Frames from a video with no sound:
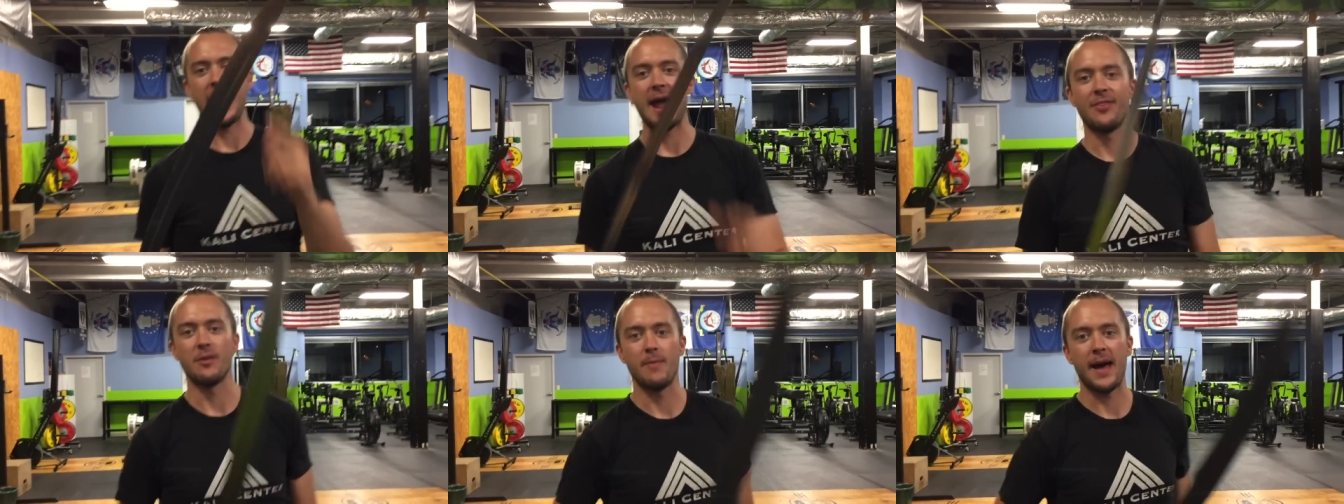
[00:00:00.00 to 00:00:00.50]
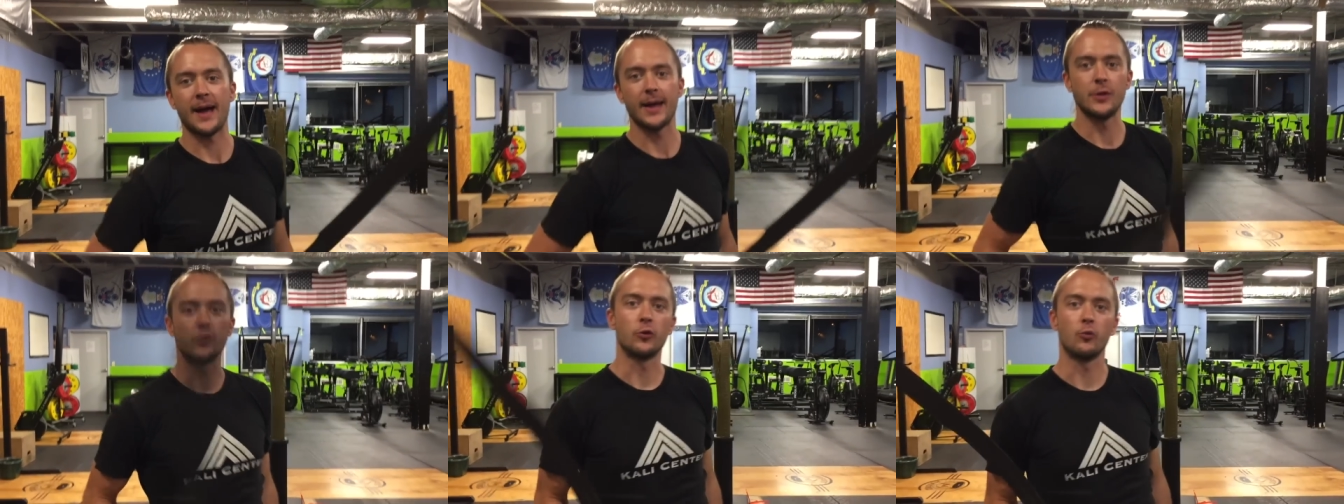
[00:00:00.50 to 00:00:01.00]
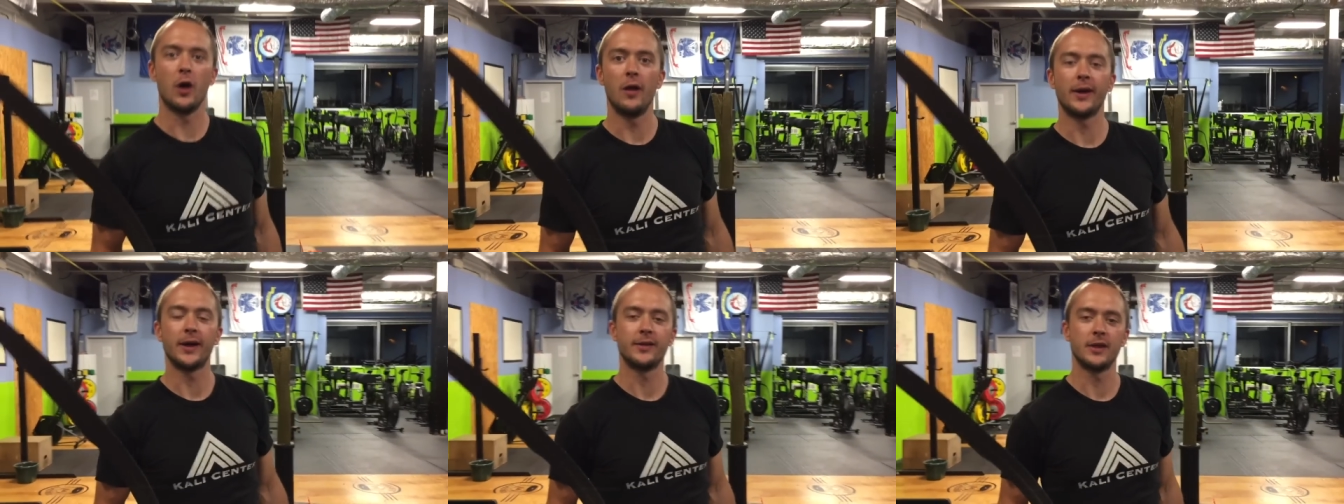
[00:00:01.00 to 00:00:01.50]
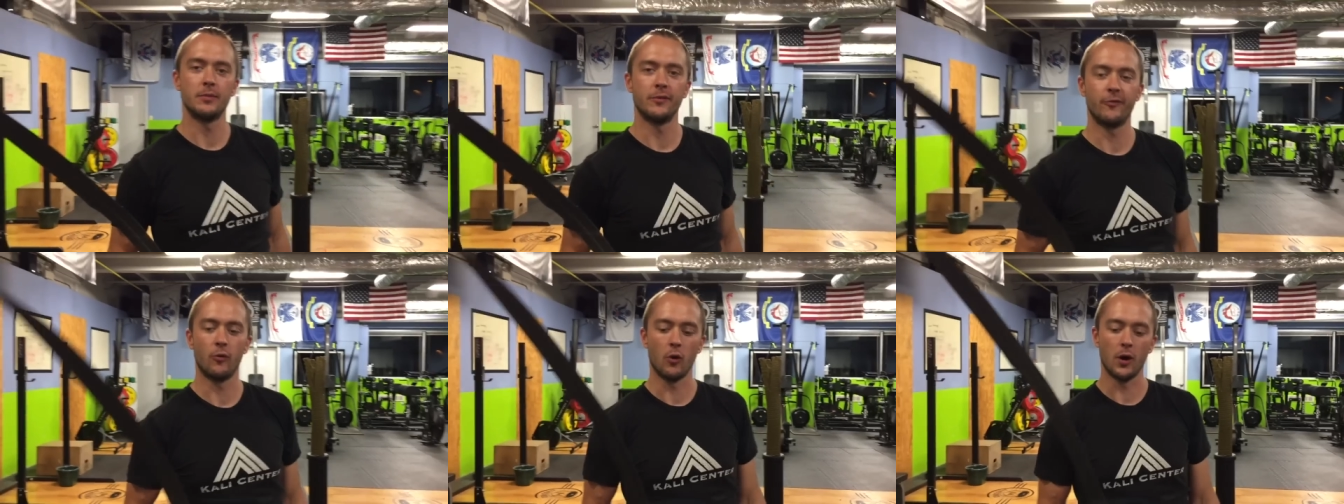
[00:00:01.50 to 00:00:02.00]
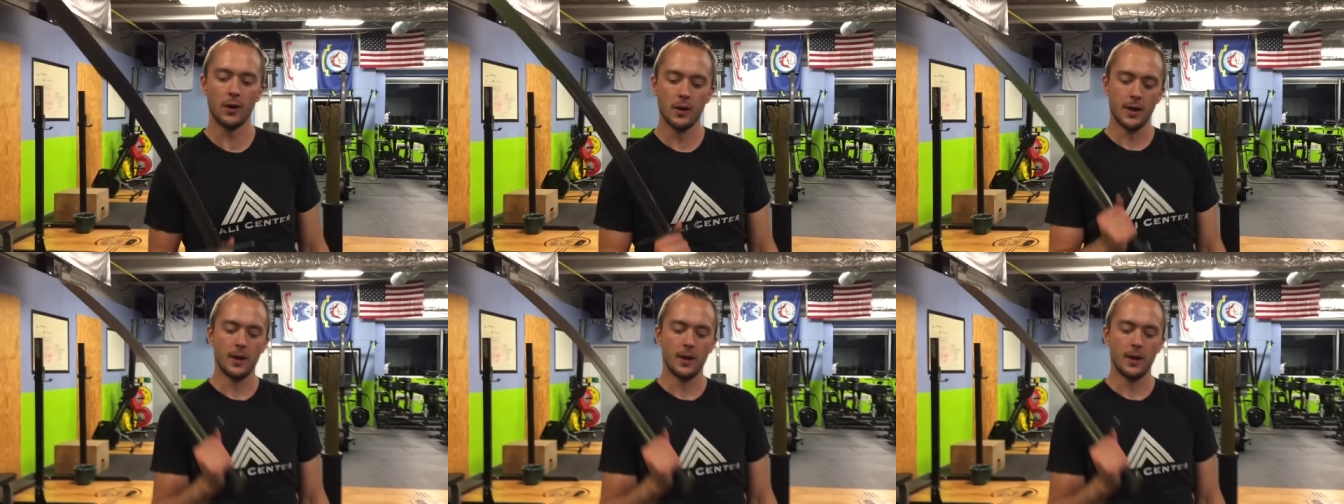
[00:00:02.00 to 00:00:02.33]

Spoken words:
and the back edge as well, like I said before.